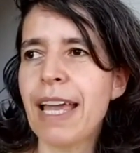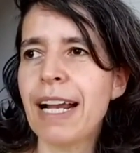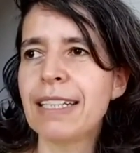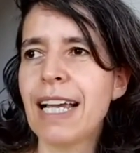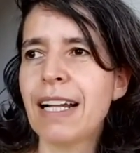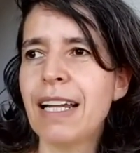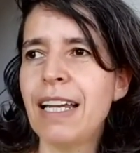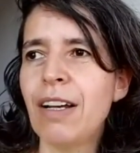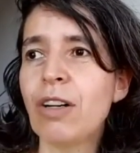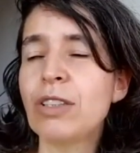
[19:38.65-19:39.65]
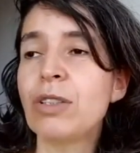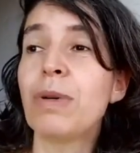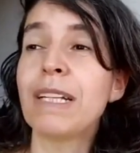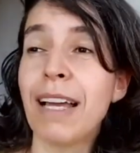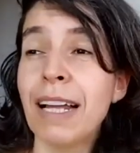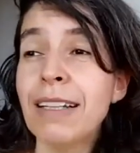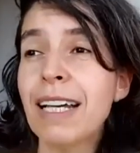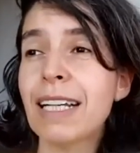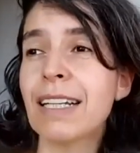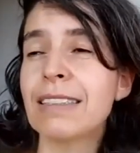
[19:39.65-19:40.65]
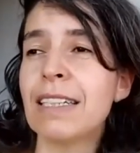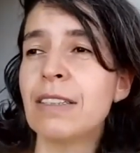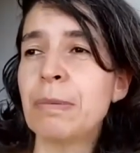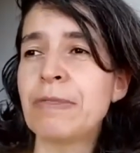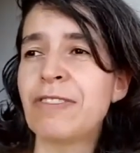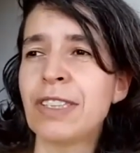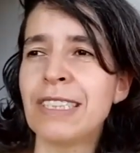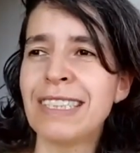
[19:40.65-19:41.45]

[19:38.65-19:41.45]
exactly also what Anne-Teresa said the first day,